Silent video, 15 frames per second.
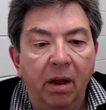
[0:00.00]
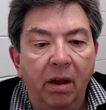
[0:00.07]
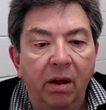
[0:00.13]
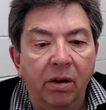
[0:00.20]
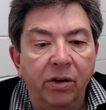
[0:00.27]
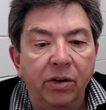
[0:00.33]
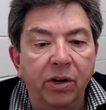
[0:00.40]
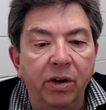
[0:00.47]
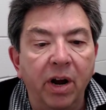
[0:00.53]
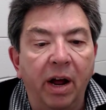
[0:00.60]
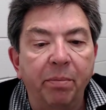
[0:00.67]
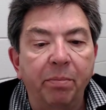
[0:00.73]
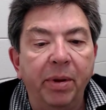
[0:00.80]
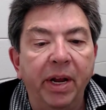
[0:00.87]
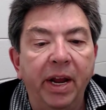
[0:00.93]
Do
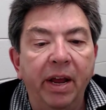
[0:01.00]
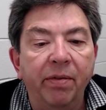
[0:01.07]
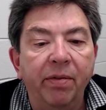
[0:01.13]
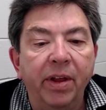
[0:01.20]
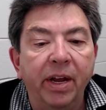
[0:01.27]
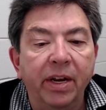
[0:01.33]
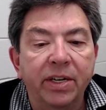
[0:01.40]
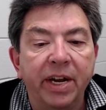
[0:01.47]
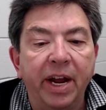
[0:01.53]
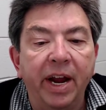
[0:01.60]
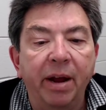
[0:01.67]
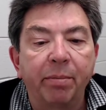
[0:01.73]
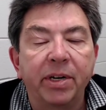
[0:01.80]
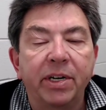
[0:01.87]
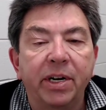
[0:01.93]
not begin the
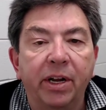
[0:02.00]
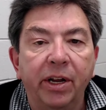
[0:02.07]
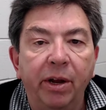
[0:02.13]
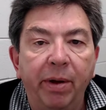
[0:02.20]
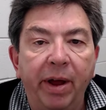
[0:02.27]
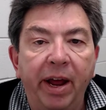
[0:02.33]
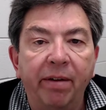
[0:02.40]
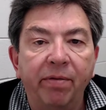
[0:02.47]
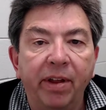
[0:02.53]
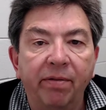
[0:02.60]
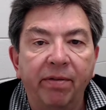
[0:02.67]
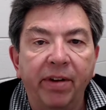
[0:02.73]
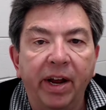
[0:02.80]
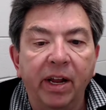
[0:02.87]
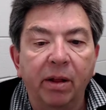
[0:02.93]
exam until you have the
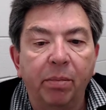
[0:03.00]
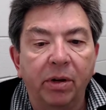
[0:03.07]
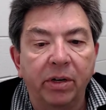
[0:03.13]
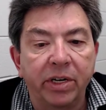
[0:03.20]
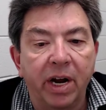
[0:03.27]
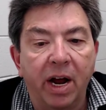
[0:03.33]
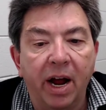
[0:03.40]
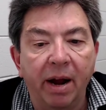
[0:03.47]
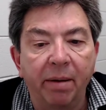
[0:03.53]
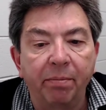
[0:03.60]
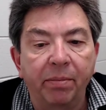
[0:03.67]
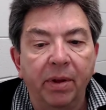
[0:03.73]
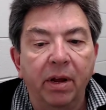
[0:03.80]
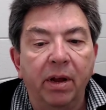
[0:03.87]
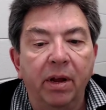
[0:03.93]
available time.
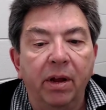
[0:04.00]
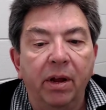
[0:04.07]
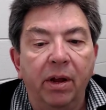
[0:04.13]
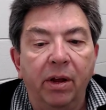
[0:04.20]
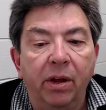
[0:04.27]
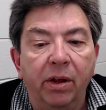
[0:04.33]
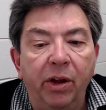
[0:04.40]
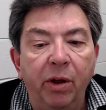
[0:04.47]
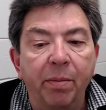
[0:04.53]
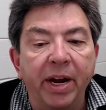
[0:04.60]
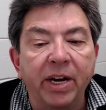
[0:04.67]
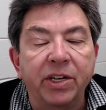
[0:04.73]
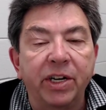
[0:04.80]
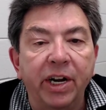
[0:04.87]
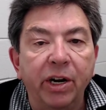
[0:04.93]
You may
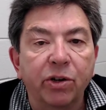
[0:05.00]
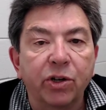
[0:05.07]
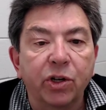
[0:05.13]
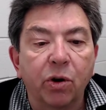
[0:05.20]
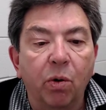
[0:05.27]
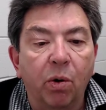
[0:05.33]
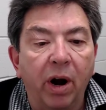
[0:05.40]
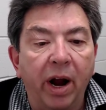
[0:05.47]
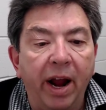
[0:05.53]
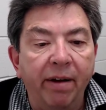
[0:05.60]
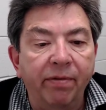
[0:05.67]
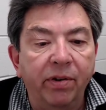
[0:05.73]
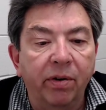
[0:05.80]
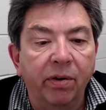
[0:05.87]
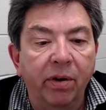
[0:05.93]
see your score
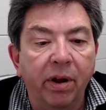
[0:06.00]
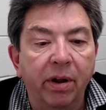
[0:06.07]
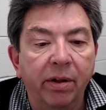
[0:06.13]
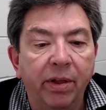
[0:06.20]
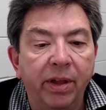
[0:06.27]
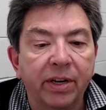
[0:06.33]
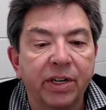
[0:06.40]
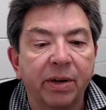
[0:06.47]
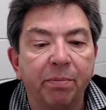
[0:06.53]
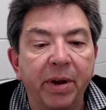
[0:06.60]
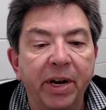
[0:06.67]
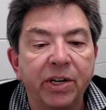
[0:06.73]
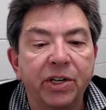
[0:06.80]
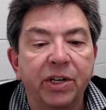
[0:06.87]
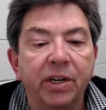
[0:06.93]
after the
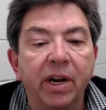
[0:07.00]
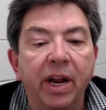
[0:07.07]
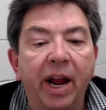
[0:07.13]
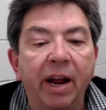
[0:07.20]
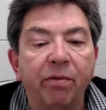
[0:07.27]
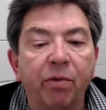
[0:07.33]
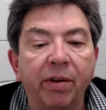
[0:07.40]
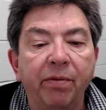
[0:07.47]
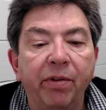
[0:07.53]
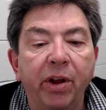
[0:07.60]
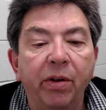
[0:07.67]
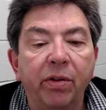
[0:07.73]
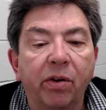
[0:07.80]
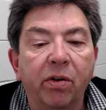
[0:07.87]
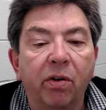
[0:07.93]
submission and review
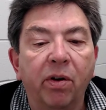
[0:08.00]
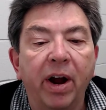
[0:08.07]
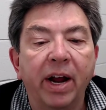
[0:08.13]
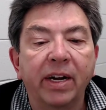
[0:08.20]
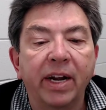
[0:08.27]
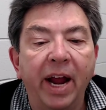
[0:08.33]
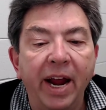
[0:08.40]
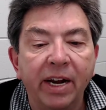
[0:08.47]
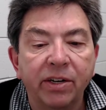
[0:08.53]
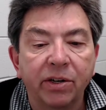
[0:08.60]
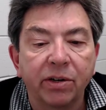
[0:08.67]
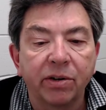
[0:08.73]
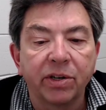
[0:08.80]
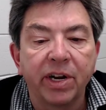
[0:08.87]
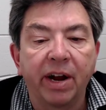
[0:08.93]
the correct
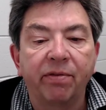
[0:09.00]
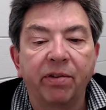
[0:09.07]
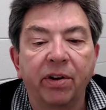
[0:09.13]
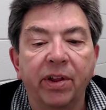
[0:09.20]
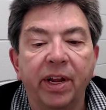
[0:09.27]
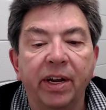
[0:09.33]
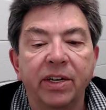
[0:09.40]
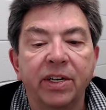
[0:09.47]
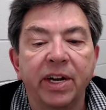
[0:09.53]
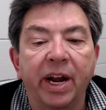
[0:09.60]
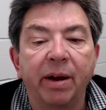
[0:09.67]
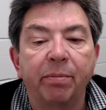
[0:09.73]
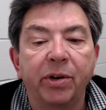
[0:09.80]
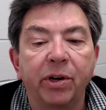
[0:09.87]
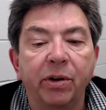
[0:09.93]
answers after the
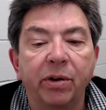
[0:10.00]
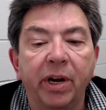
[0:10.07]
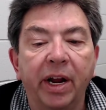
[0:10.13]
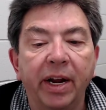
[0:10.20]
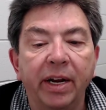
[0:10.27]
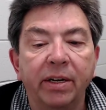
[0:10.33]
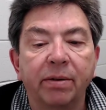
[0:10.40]
exam due date.